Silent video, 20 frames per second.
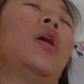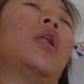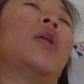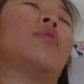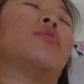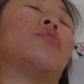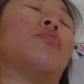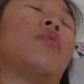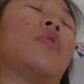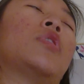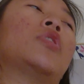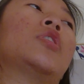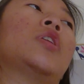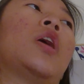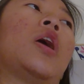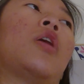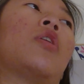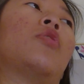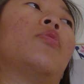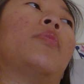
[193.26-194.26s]
I was
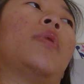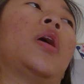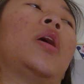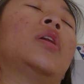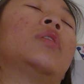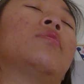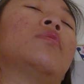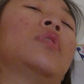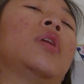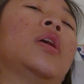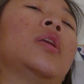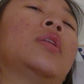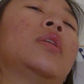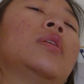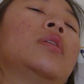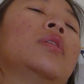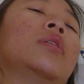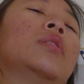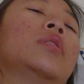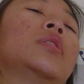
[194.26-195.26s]
watching Outer Banks for
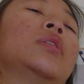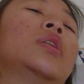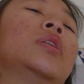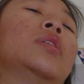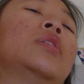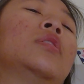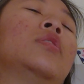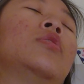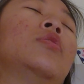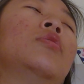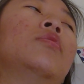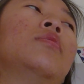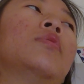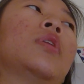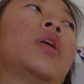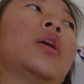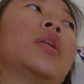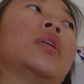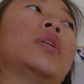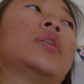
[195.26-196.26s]
like season two for
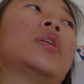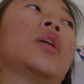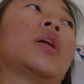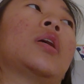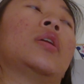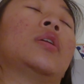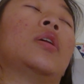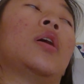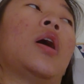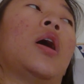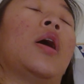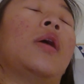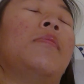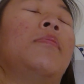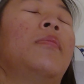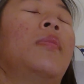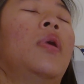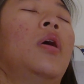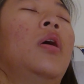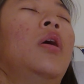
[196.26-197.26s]
like the second time,
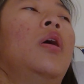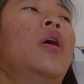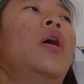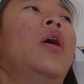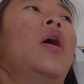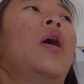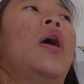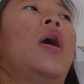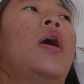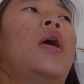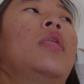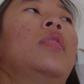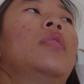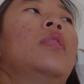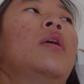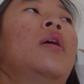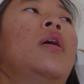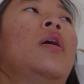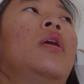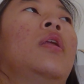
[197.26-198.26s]
and
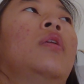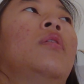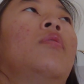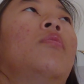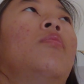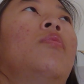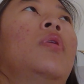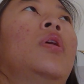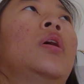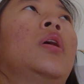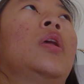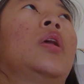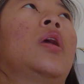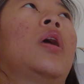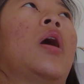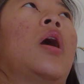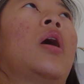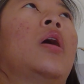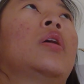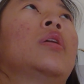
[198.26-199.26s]
then when it
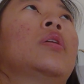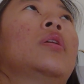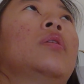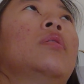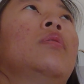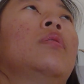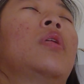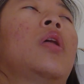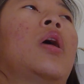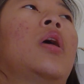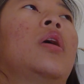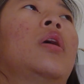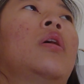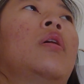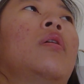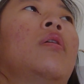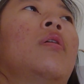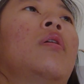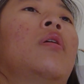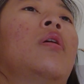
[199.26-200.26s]
got like,
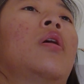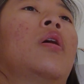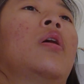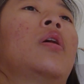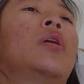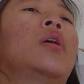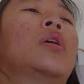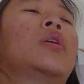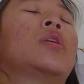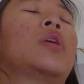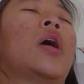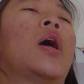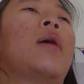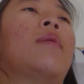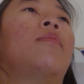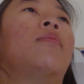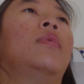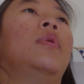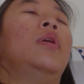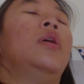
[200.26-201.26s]
cause I
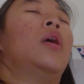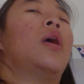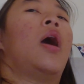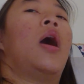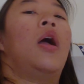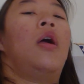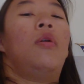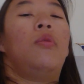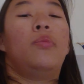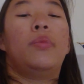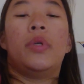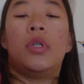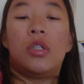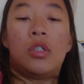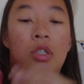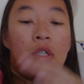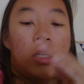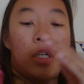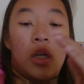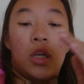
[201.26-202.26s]
be, I'll
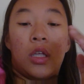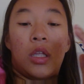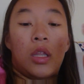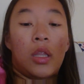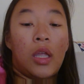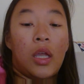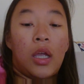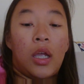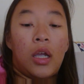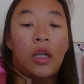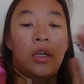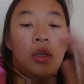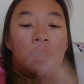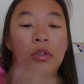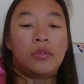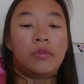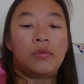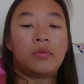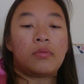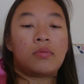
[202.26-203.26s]
be like,
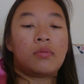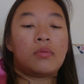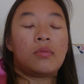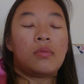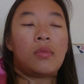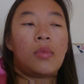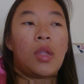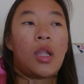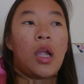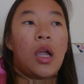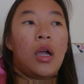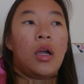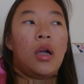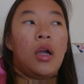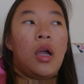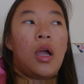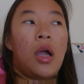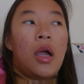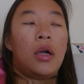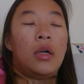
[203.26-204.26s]

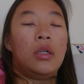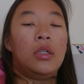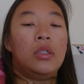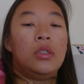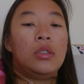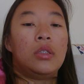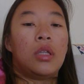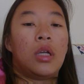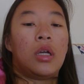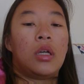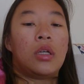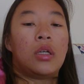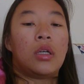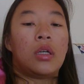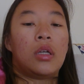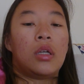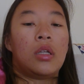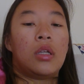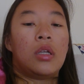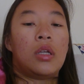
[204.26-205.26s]
I like
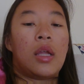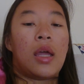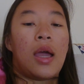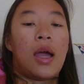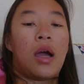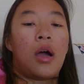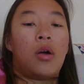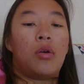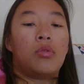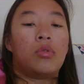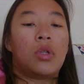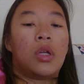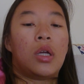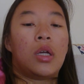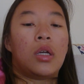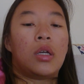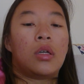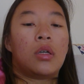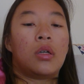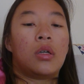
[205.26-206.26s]
now,
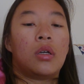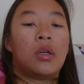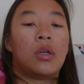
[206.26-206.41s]
like,